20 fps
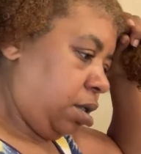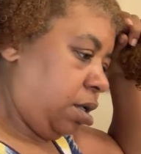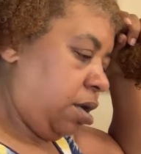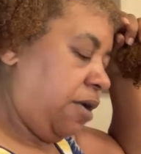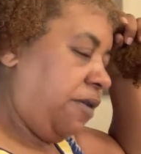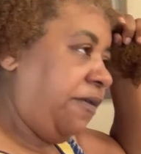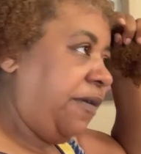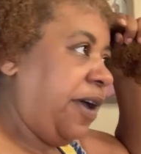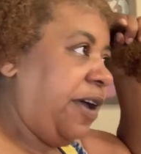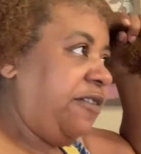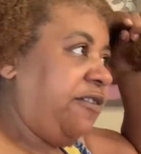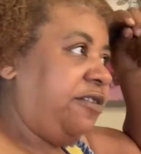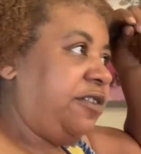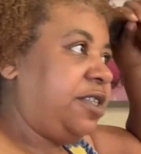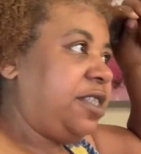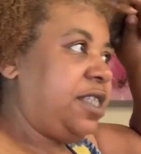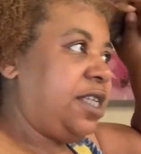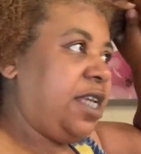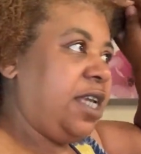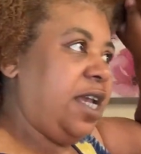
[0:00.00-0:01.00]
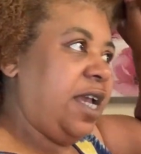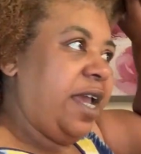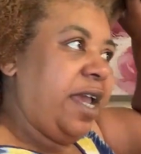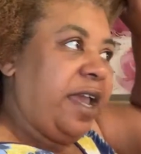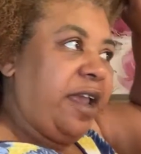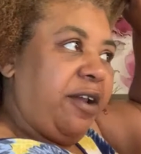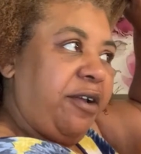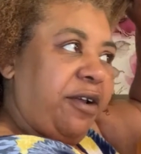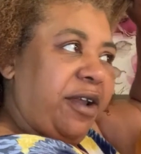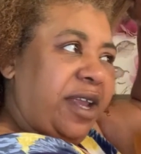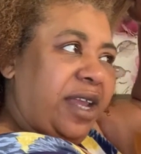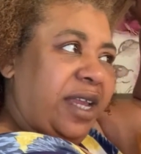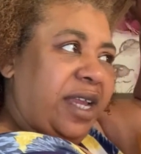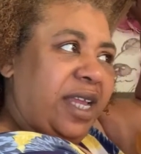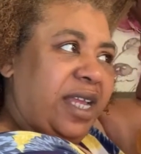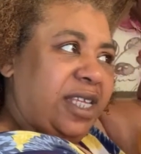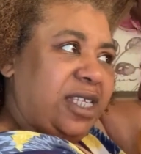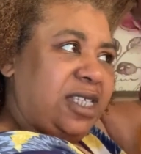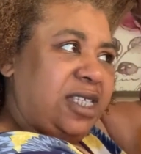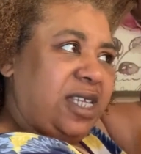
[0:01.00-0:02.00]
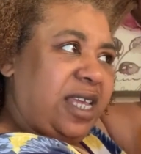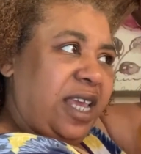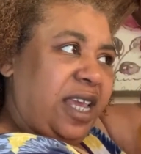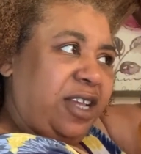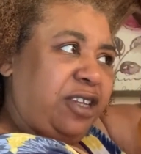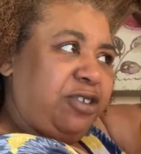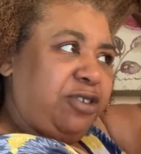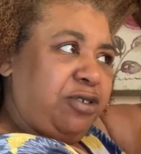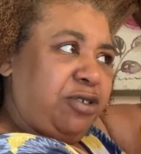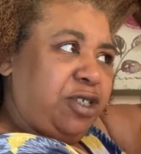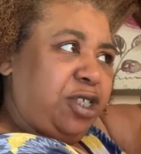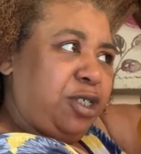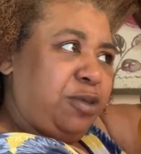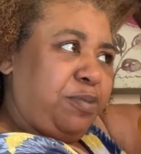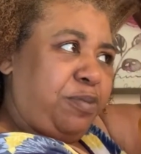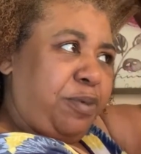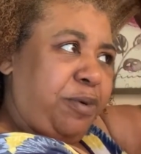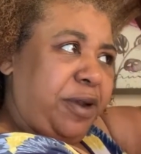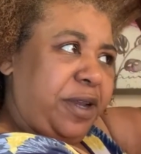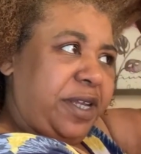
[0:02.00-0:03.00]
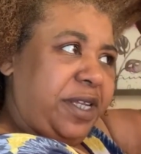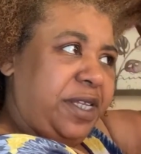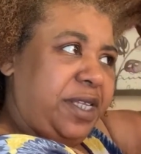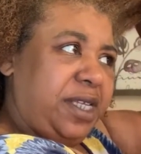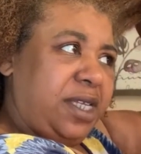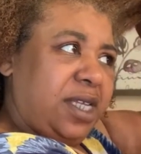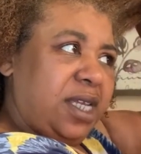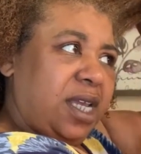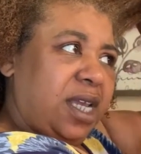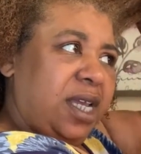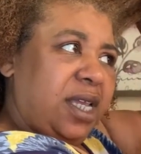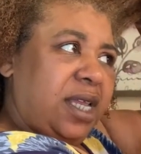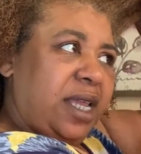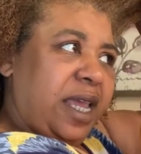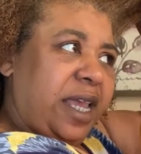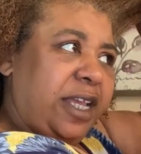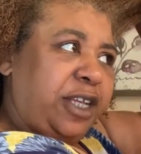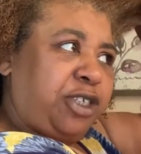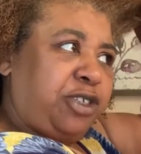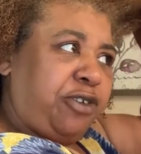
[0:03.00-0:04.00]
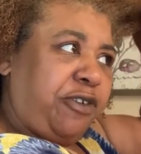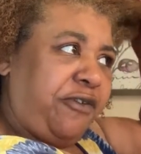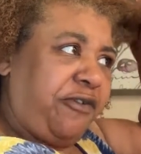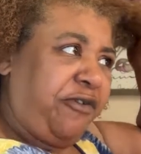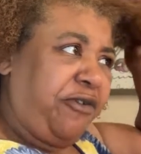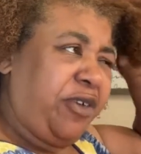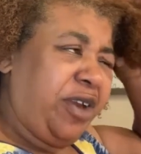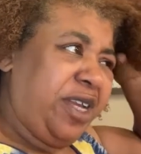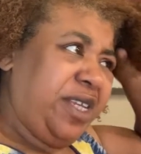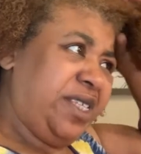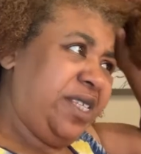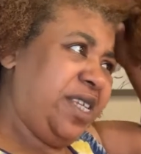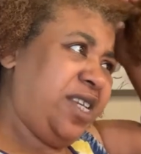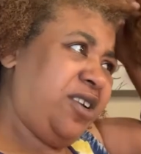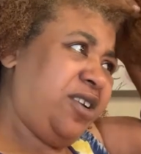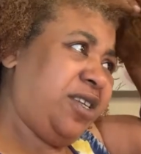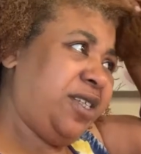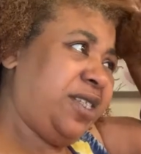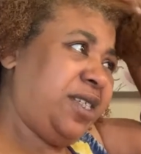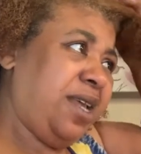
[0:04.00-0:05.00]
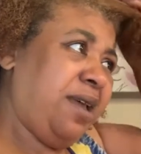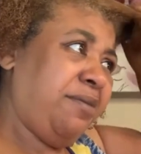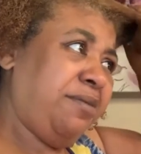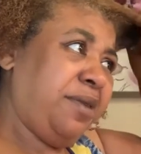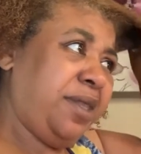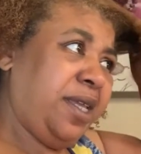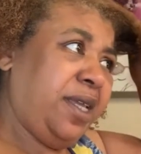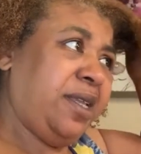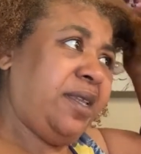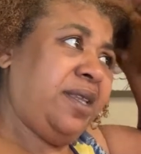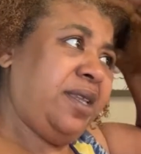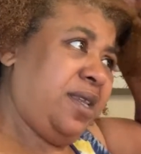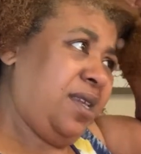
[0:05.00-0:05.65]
If I see an area that's extra spritz, extra frizzy or something,